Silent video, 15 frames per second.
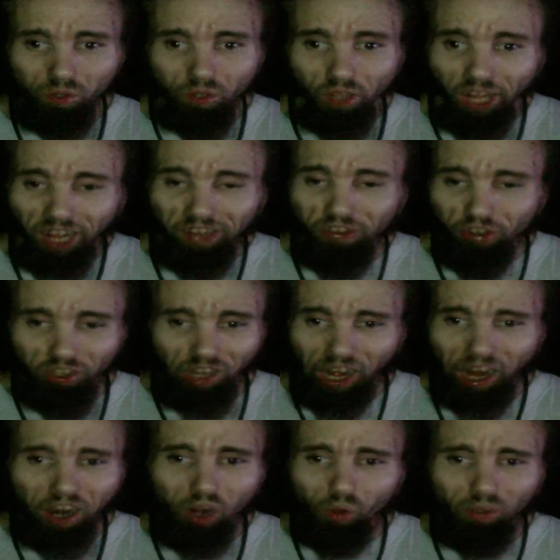It's
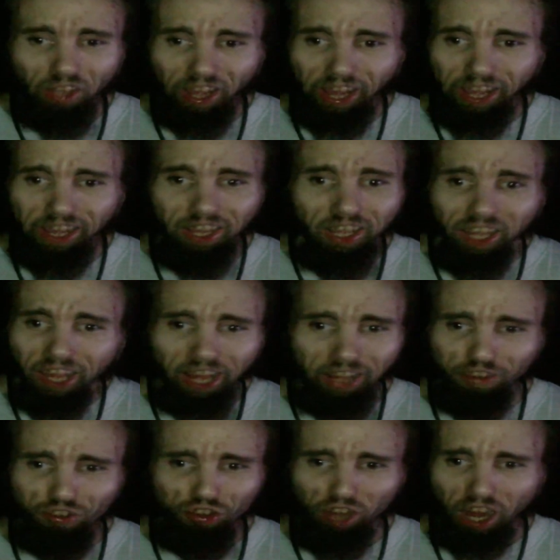not okay.
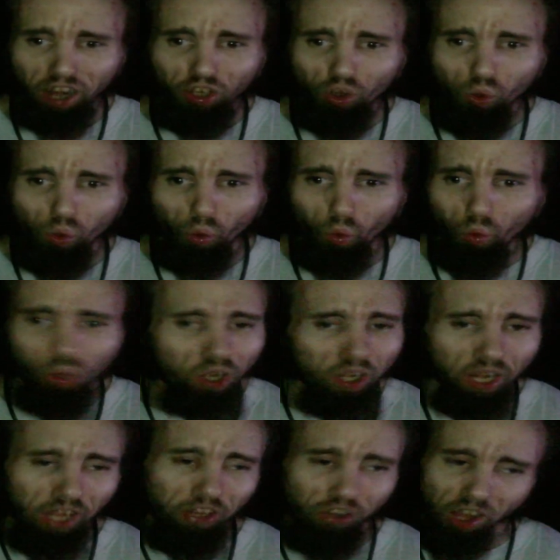It's not cool.
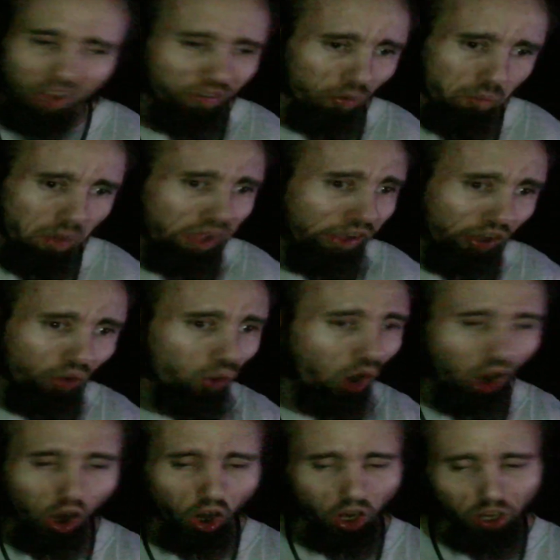It doesn't make you
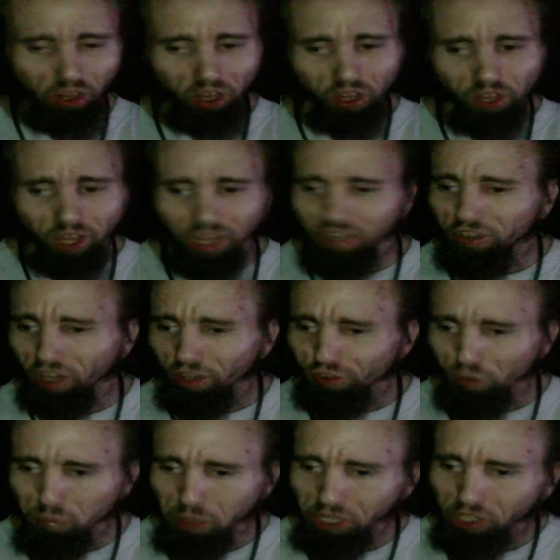hard. It
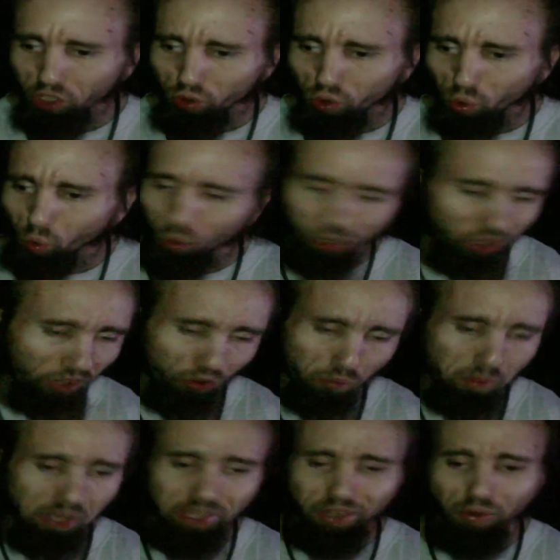doesn't make you cool. It doesn't
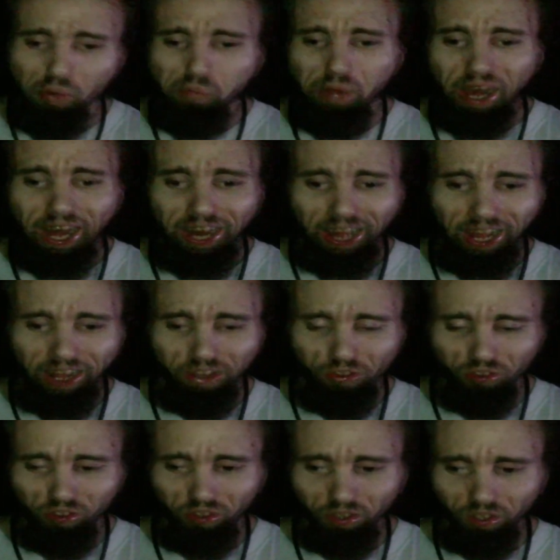make you a badass.
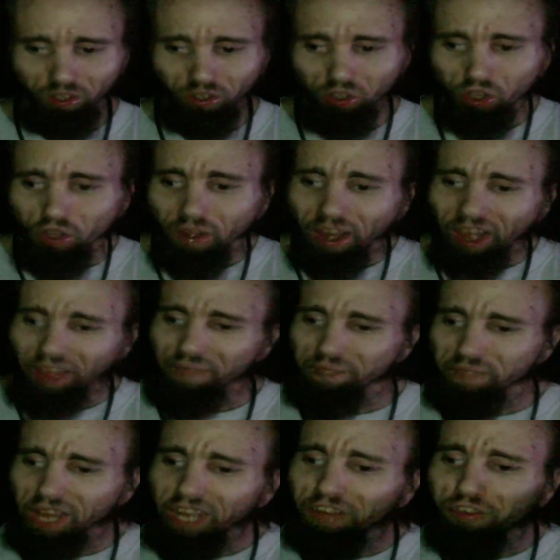It
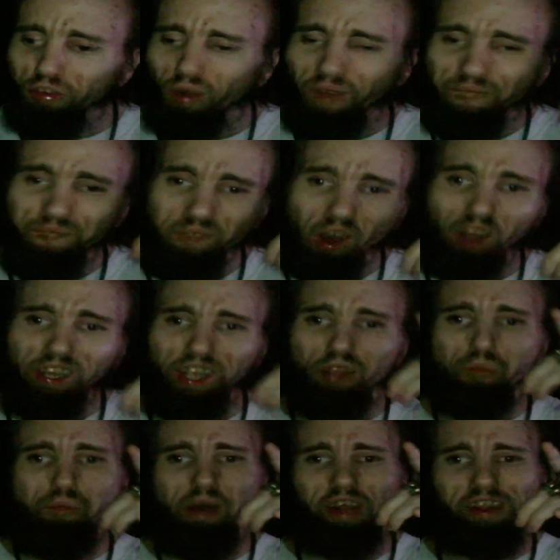makes you a fucking
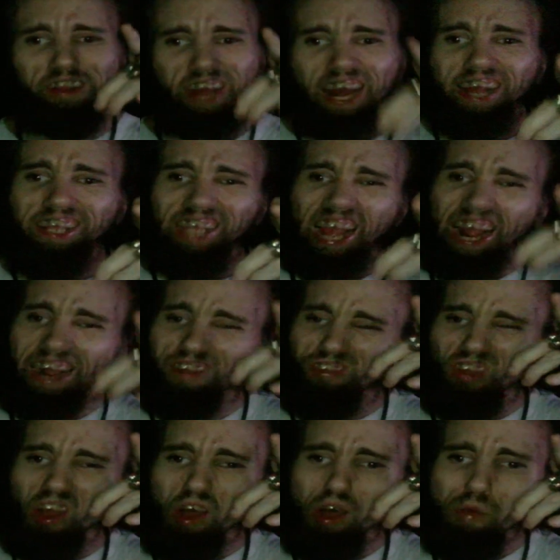pathetic ass
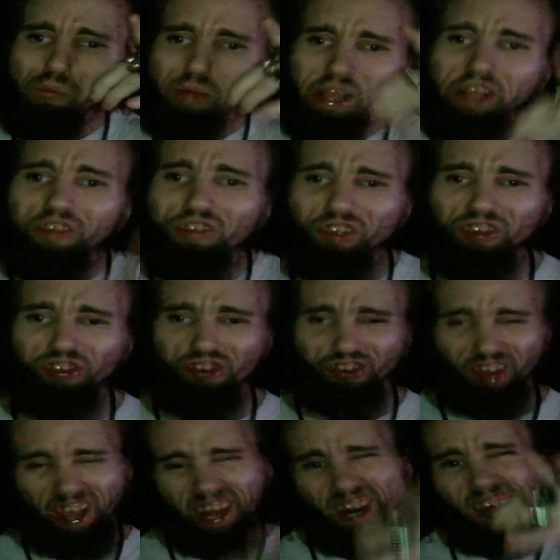piece of
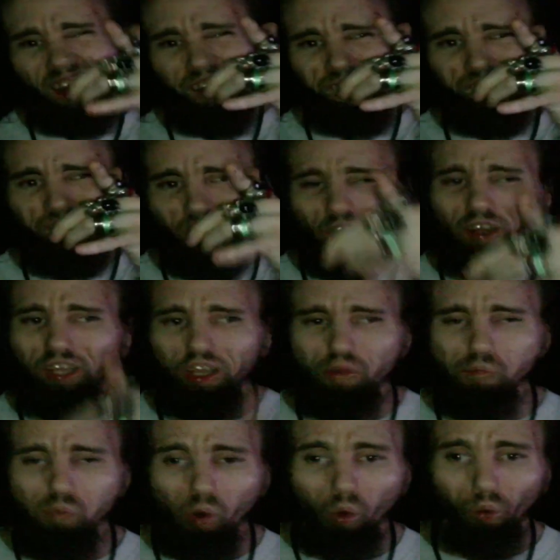shit fucking
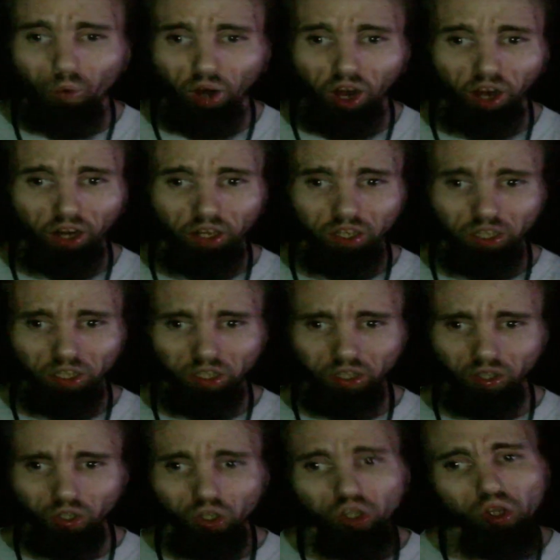moron.
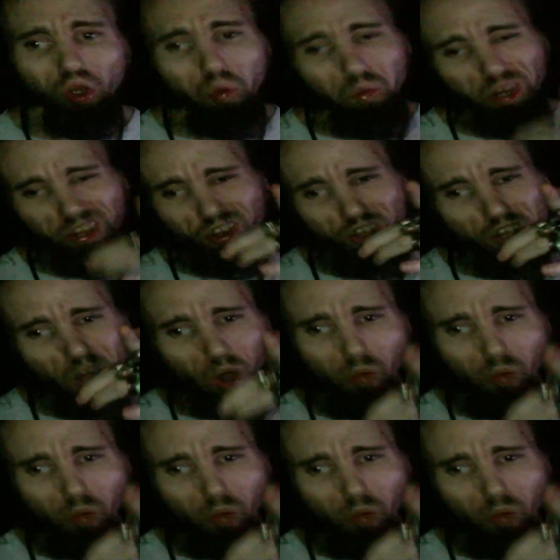With no